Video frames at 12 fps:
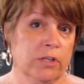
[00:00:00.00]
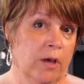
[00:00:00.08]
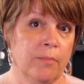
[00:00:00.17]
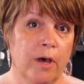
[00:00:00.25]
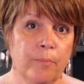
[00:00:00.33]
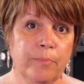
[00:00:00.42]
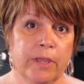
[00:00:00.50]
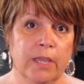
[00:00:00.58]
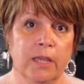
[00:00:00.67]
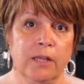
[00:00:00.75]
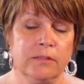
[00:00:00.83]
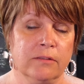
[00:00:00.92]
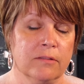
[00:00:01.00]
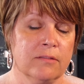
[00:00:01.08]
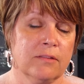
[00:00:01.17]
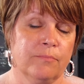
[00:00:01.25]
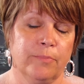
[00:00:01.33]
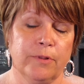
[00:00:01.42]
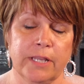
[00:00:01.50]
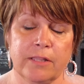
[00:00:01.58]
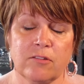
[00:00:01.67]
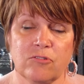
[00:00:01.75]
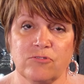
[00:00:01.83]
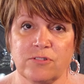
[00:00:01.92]
come up, and the simple
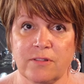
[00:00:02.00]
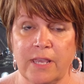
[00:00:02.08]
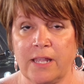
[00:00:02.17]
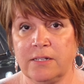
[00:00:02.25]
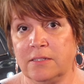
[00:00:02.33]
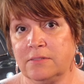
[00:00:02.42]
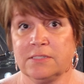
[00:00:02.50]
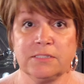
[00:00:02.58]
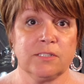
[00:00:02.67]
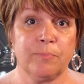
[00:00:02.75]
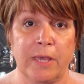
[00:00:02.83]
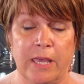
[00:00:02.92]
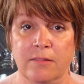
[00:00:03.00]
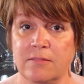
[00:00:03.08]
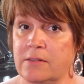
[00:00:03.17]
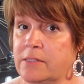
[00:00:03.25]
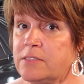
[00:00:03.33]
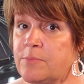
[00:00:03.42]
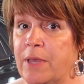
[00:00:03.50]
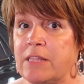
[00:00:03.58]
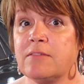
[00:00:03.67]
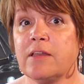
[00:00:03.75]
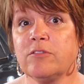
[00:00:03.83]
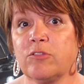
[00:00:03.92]
answer to that is it depends, and it
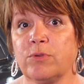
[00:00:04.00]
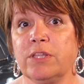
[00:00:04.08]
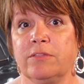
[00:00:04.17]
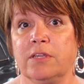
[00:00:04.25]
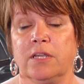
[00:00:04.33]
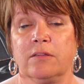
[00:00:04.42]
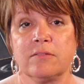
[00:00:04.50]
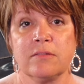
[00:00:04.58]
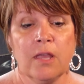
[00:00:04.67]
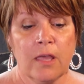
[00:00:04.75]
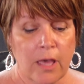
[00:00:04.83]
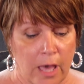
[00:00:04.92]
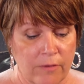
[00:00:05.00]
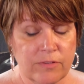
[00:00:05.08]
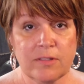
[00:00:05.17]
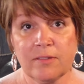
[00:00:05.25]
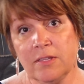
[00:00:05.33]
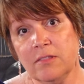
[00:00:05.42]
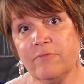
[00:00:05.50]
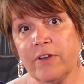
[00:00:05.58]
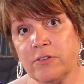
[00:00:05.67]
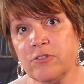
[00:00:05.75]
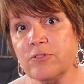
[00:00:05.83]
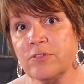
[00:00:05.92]
depends on three things. Obviously, the
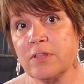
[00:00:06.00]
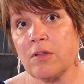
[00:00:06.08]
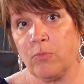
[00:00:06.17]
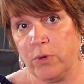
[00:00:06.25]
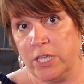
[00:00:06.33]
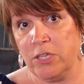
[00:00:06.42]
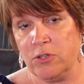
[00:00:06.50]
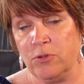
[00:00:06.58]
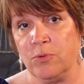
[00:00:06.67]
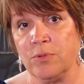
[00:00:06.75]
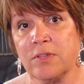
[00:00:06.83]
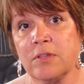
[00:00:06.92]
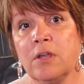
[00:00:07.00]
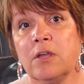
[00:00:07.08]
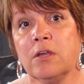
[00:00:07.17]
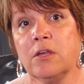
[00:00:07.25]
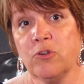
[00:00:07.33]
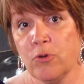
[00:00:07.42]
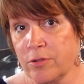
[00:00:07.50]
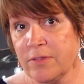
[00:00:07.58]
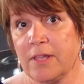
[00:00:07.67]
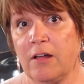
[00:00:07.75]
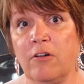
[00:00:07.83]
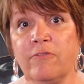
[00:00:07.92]
vendors we use,
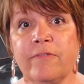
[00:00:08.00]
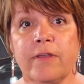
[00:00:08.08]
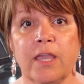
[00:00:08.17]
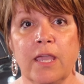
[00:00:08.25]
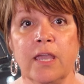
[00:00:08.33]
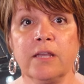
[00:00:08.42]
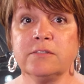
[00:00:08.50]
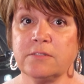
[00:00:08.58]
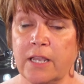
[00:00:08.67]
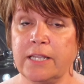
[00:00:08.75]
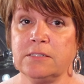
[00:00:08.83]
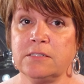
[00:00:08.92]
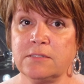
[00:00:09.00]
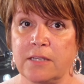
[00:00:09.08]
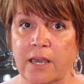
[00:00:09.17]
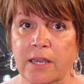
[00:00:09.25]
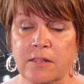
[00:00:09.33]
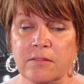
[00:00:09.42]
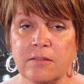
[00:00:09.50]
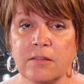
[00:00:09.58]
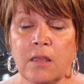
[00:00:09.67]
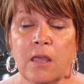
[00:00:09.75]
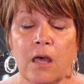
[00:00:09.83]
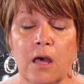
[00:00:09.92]
yourself, and Delight in
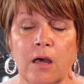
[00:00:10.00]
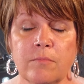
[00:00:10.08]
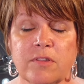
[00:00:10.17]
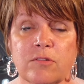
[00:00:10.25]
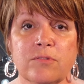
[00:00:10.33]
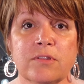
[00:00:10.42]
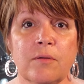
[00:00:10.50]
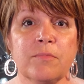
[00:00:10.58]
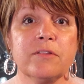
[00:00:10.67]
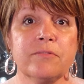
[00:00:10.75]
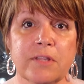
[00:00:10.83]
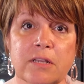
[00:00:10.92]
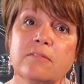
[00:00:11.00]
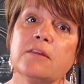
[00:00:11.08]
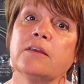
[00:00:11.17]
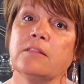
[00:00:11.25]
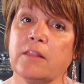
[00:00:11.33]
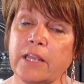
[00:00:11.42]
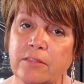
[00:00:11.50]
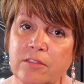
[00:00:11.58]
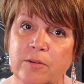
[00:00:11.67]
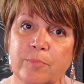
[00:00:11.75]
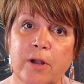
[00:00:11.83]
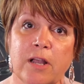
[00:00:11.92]
Designs. Um, so some of the things that can
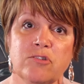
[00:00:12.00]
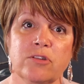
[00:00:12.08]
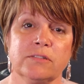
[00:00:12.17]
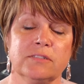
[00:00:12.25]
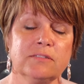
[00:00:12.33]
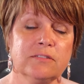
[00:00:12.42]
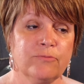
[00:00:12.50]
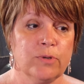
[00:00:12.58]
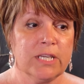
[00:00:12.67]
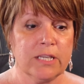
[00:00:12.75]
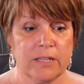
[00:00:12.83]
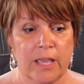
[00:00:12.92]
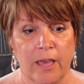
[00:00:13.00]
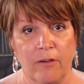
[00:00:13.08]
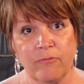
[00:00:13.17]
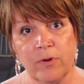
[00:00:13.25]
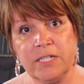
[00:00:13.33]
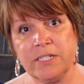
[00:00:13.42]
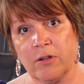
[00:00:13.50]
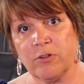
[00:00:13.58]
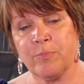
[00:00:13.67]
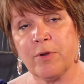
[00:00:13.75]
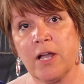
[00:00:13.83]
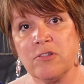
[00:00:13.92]
lengthen a project is if we get halfway down
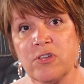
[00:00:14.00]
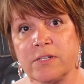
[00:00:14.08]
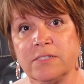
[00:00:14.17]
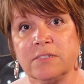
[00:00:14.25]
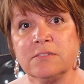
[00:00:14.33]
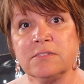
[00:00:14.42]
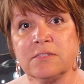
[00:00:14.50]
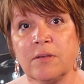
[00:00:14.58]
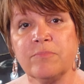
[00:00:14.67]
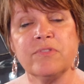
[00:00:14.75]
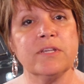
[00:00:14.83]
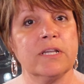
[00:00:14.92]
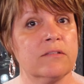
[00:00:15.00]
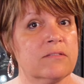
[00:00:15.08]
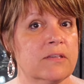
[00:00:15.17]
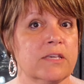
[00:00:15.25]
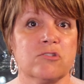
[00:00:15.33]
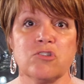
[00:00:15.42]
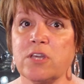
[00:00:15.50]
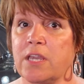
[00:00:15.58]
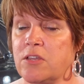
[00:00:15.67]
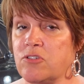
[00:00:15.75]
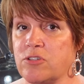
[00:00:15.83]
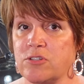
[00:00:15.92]
a project and some things get
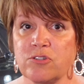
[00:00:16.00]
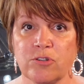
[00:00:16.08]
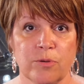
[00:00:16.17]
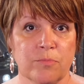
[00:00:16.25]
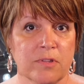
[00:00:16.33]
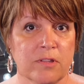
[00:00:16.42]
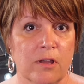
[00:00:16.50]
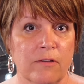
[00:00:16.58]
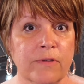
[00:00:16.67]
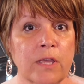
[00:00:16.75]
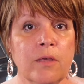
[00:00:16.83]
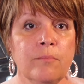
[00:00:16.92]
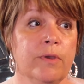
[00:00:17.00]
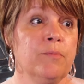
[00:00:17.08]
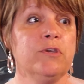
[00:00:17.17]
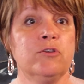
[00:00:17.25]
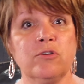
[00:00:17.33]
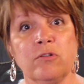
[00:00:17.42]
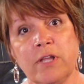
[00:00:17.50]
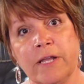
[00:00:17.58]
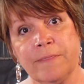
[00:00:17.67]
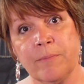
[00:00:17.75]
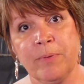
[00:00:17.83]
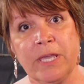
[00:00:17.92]
changed in terms of maybe you don't
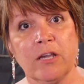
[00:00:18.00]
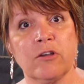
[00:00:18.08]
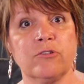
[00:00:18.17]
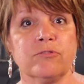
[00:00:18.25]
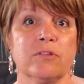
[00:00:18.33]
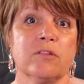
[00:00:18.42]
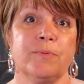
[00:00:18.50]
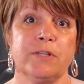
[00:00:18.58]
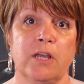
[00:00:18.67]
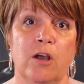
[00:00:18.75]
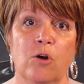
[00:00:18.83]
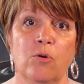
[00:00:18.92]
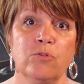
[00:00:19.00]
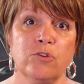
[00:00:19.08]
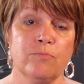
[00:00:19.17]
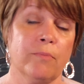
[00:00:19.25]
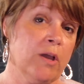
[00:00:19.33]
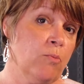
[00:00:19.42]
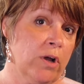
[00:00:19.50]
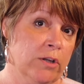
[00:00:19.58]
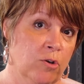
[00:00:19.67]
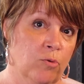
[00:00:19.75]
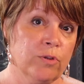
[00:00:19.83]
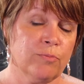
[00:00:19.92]
like the pink curtains, but now you might want
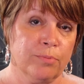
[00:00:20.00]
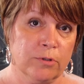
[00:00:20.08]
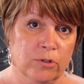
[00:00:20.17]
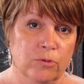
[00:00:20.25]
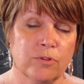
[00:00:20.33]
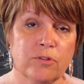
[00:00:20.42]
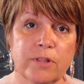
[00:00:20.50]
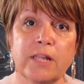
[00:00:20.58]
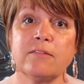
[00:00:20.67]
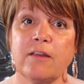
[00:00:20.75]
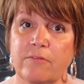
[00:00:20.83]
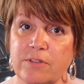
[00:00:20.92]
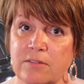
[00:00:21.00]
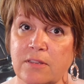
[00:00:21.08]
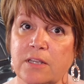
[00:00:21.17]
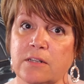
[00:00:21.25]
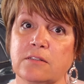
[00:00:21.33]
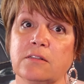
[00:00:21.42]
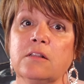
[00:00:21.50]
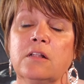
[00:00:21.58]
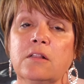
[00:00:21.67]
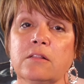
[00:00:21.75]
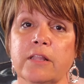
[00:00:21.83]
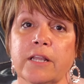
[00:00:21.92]
to go with blue. So that's obviously going to
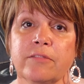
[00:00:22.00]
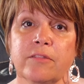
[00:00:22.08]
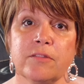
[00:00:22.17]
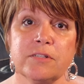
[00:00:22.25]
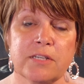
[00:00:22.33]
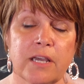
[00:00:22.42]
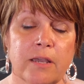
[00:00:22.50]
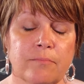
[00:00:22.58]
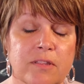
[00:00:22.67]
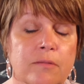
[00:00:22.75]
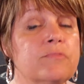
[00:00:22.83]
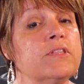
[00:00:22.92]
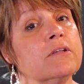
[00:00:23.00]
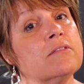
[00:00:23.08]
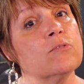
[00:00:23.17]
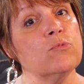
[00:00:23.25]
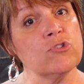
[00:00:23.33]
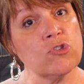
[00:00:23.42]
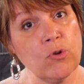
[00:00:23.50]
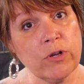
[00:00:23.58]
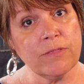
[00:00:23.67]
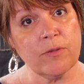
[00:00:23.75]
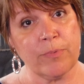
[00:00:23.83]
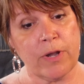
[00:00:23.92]
lengthen the time. Some things that will
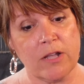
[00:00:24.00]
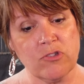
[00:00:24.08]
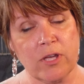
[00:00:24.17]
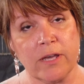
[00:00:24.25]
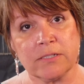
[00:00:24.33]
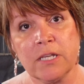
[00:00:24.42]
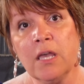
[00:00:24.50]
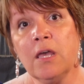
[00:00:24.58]
shorten the project,